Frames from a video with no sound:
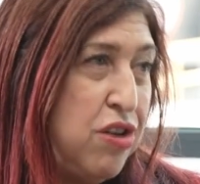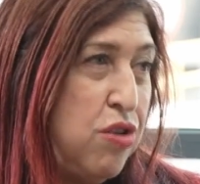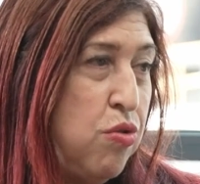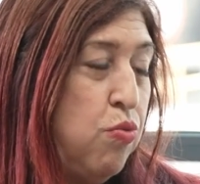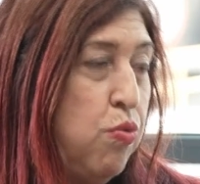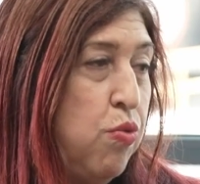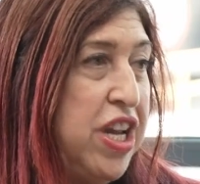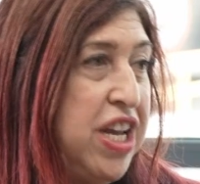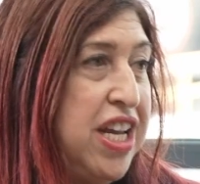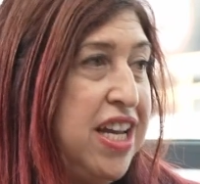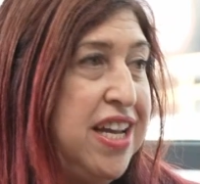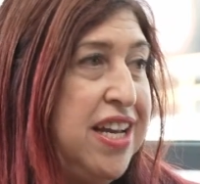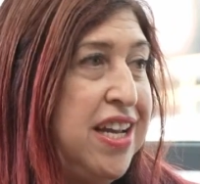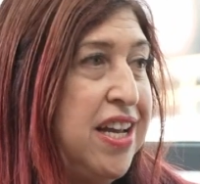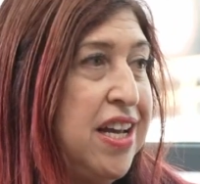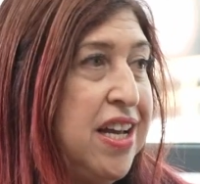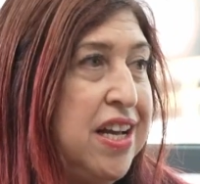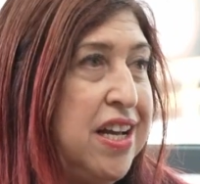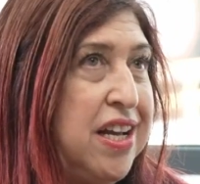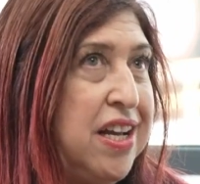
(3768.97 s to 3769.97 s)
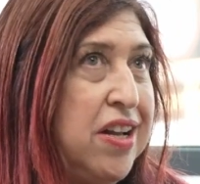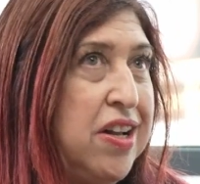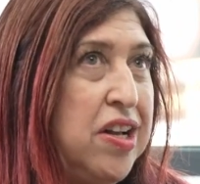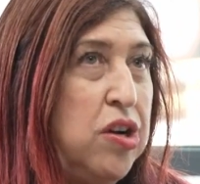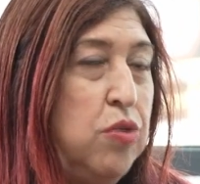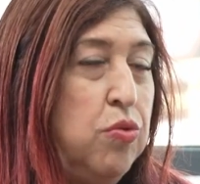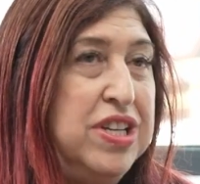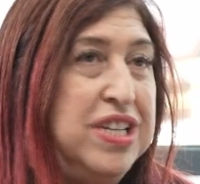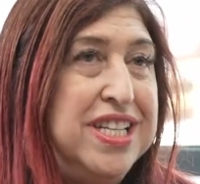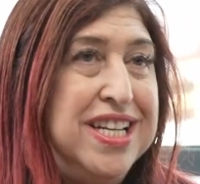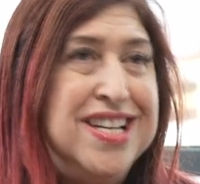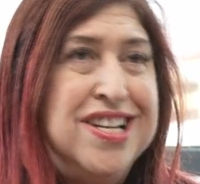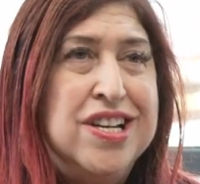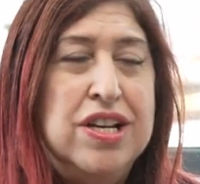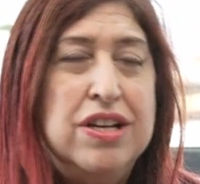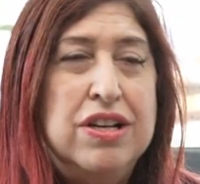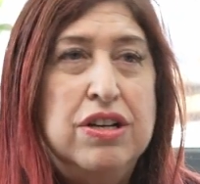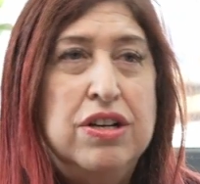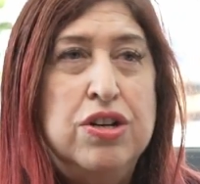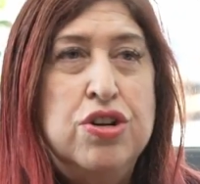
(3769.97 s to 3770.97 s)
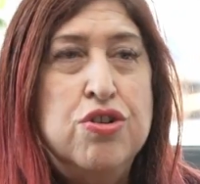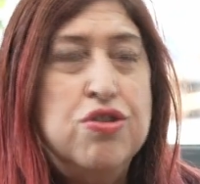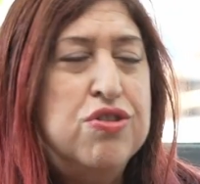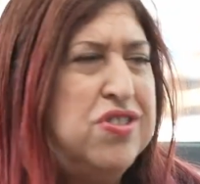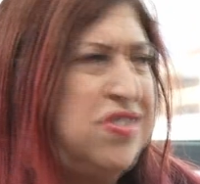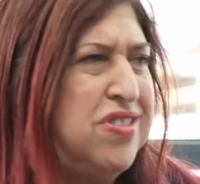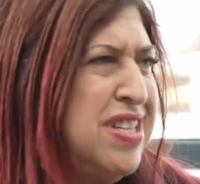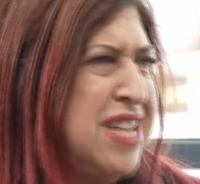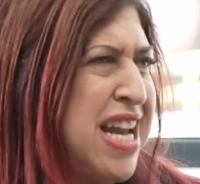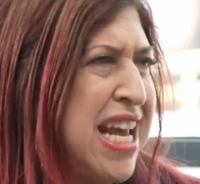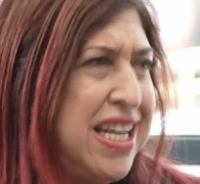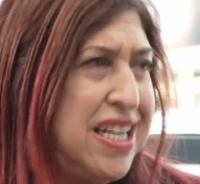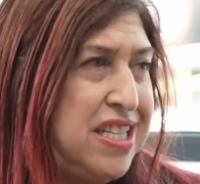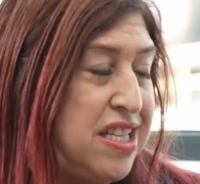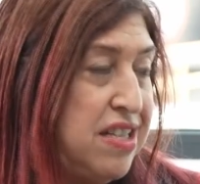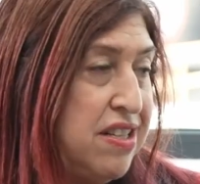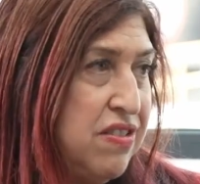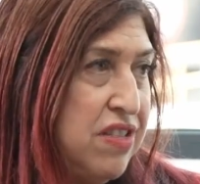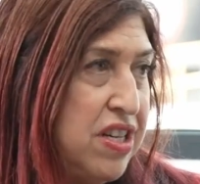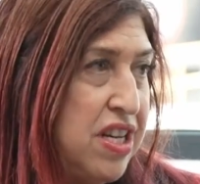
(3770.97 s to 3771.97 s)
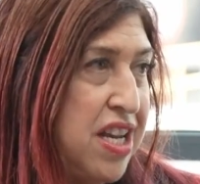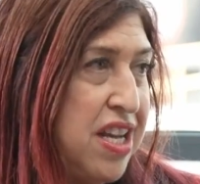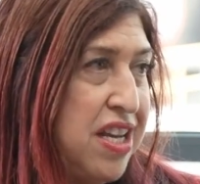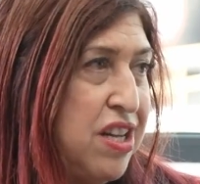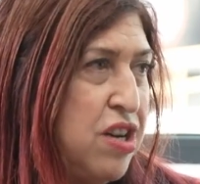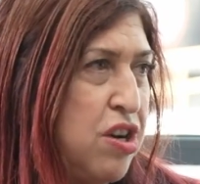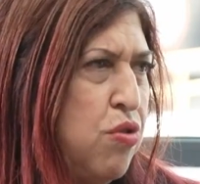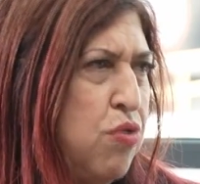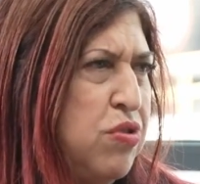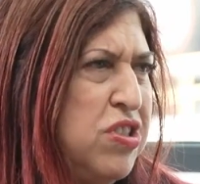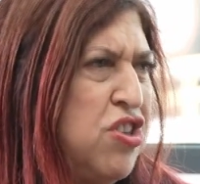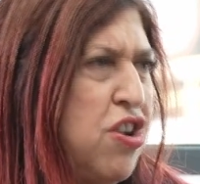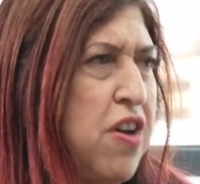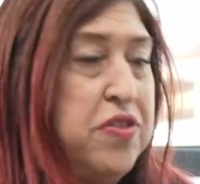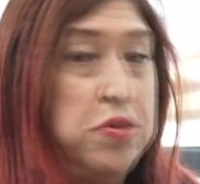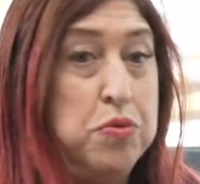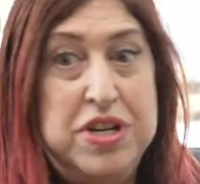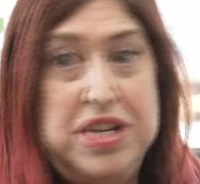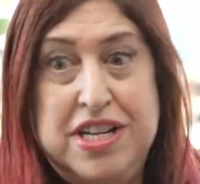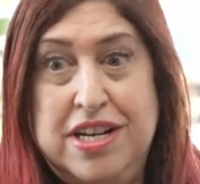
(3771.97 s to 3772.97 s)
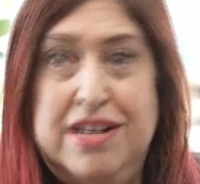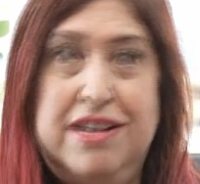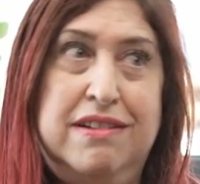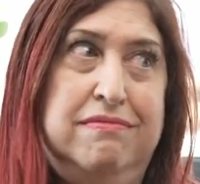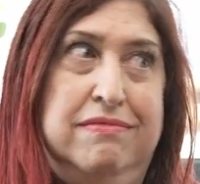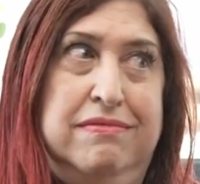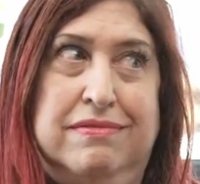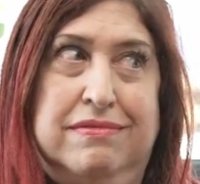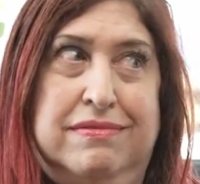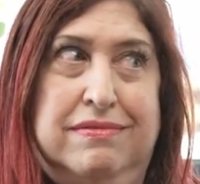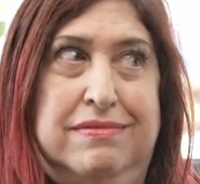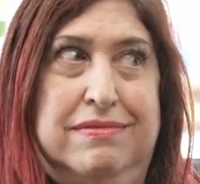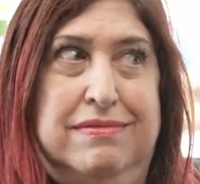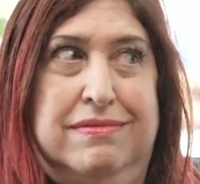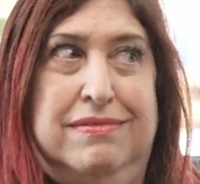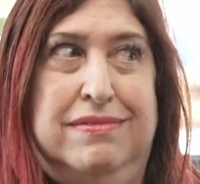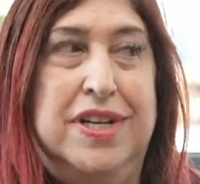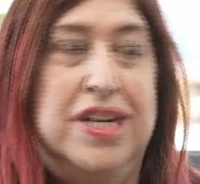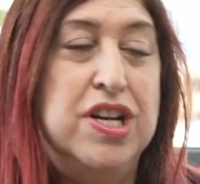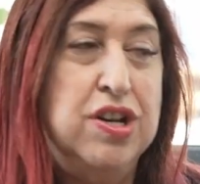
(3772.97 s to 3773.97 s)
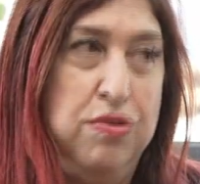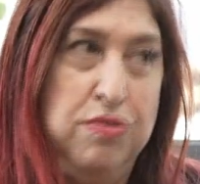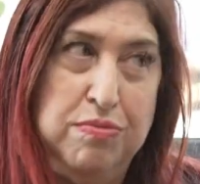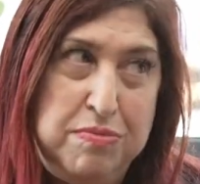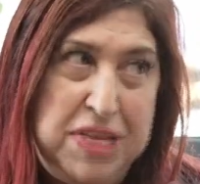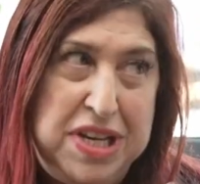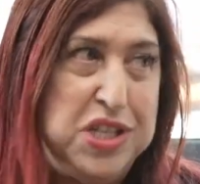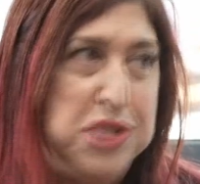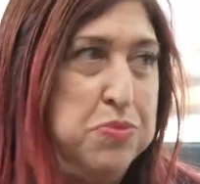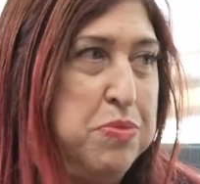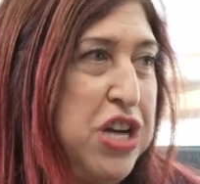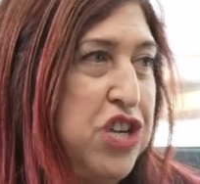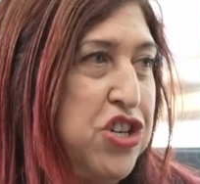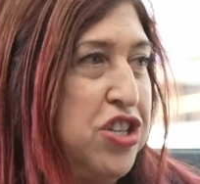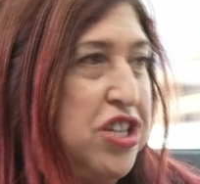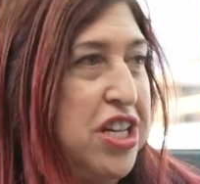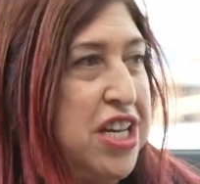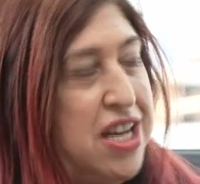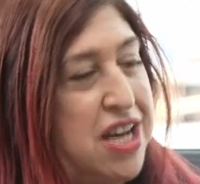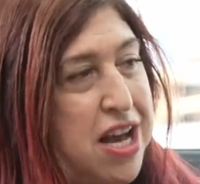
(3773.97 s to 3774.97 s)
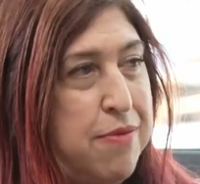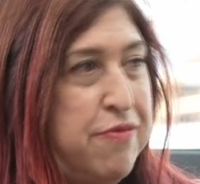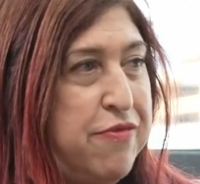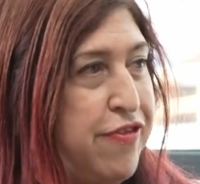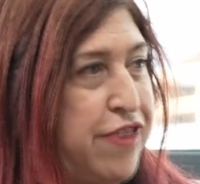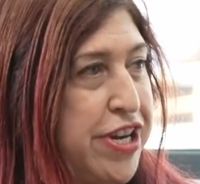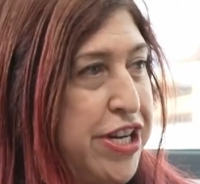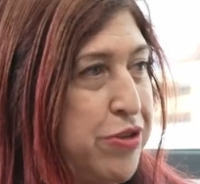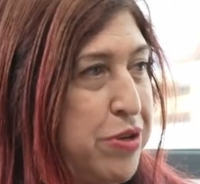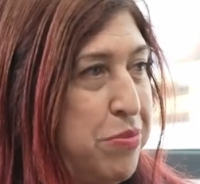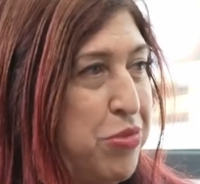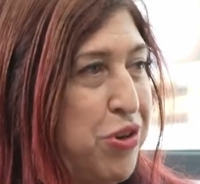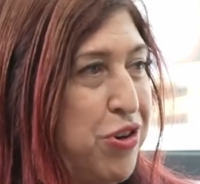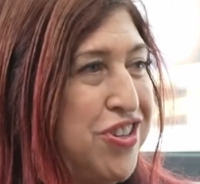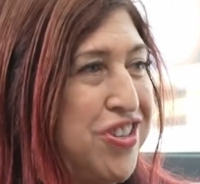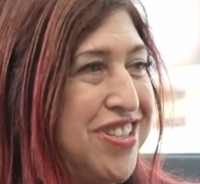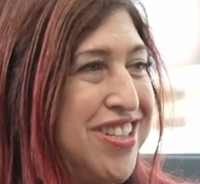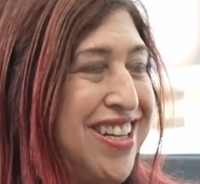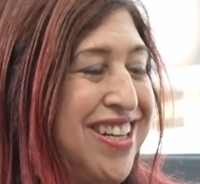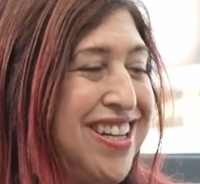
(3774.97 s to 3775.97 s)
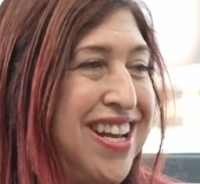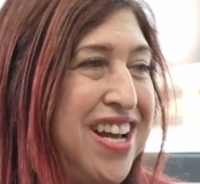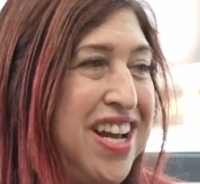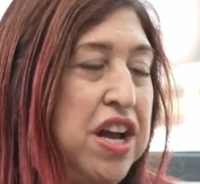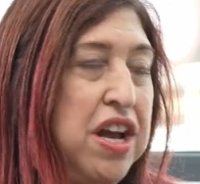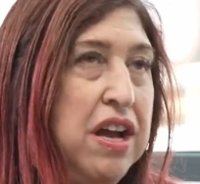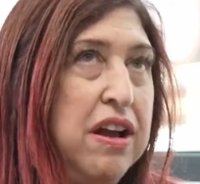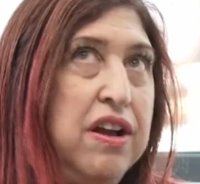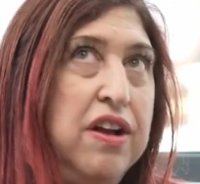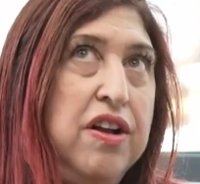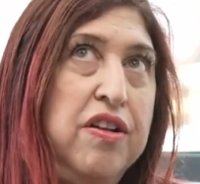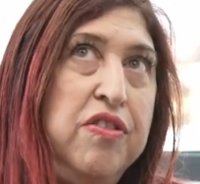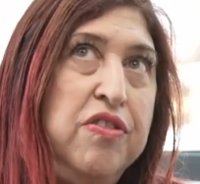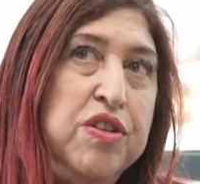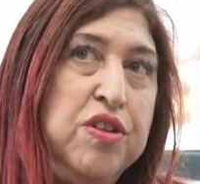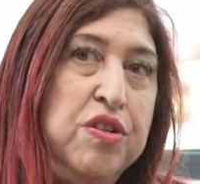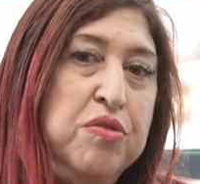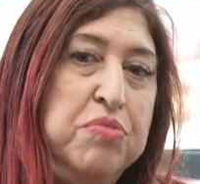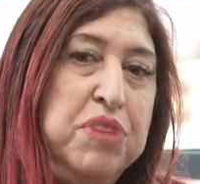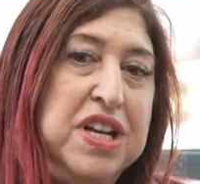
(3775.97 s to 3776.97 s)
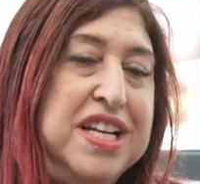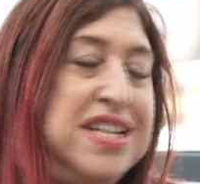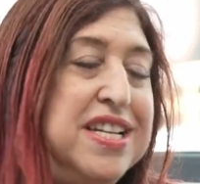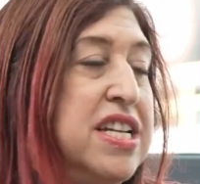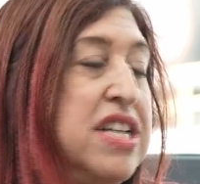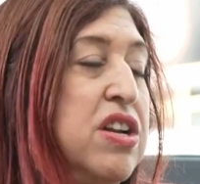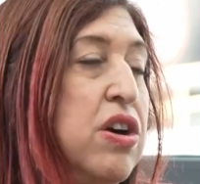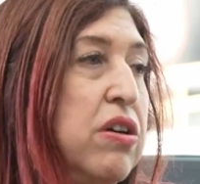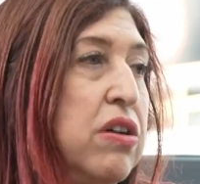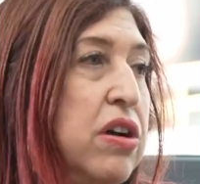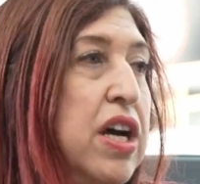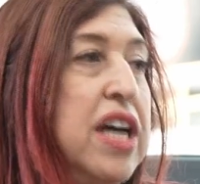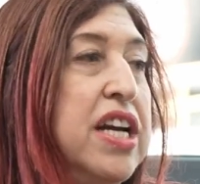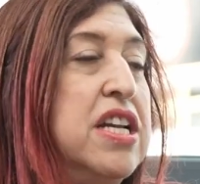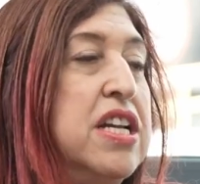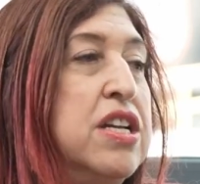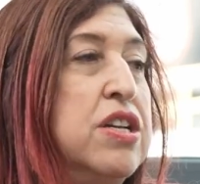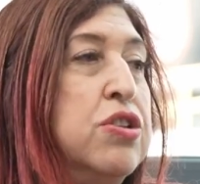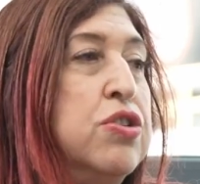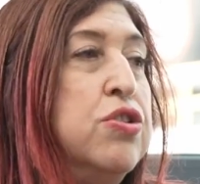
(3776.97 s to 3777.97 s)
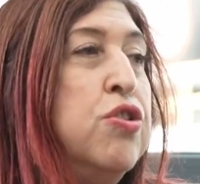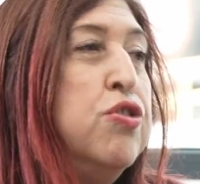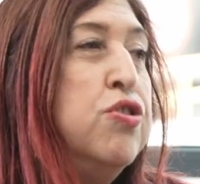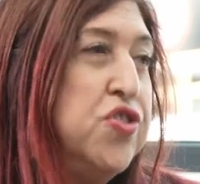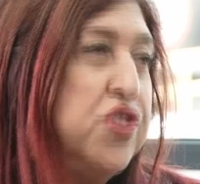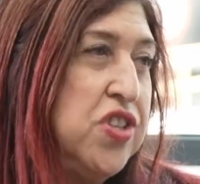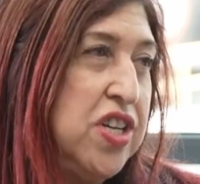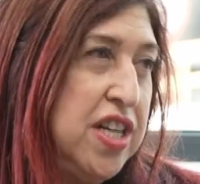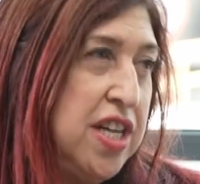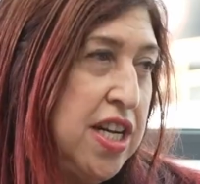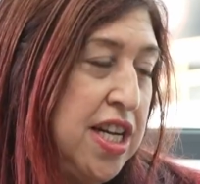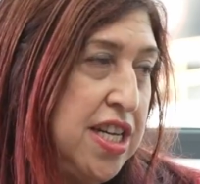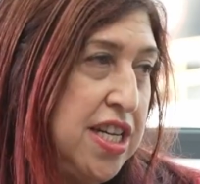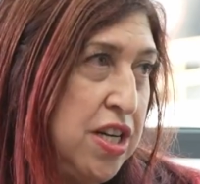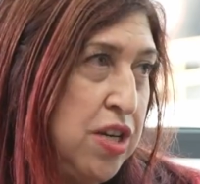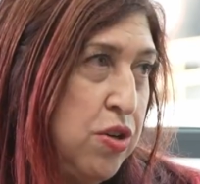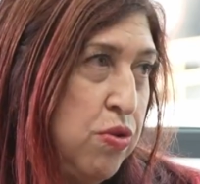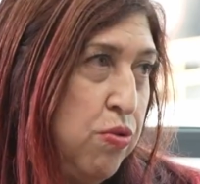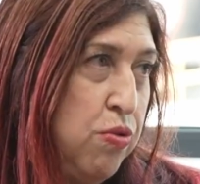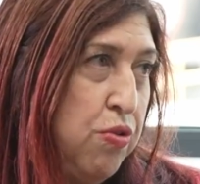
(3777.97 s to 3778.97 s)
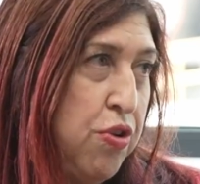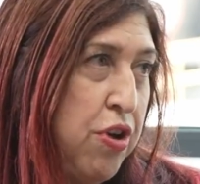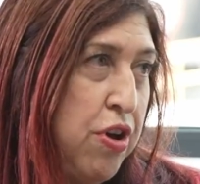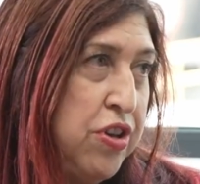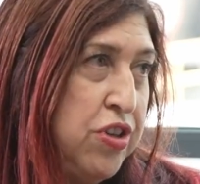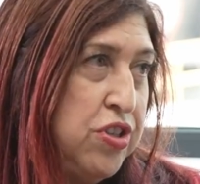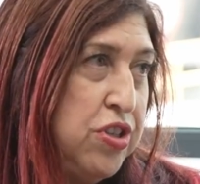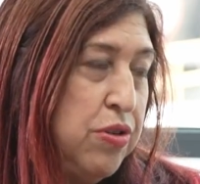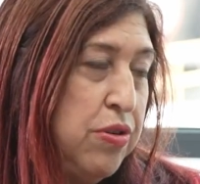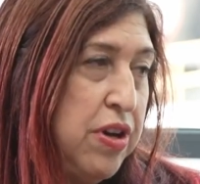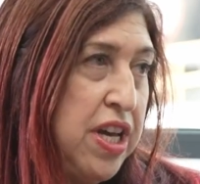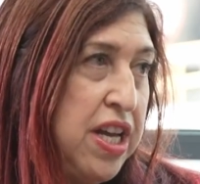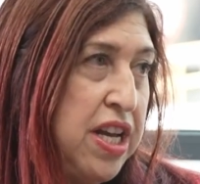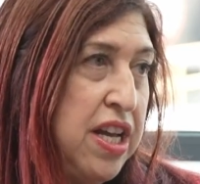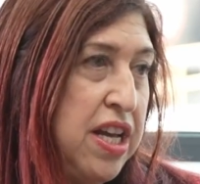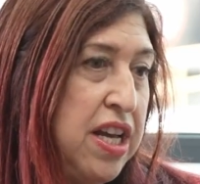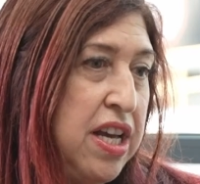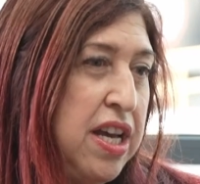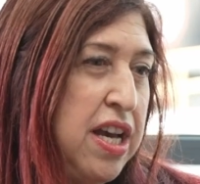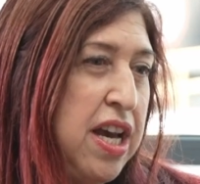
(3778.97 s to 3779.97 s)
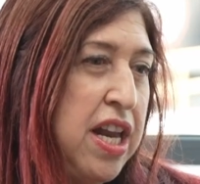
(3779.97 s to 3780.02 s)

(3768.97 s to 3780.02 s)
You know, we, we didn't nurse negativity. You know, it's not that we didn't, you know, me especially, I'm a fiery person but I didn't, I didn't nurse it and I didn't hold on to it.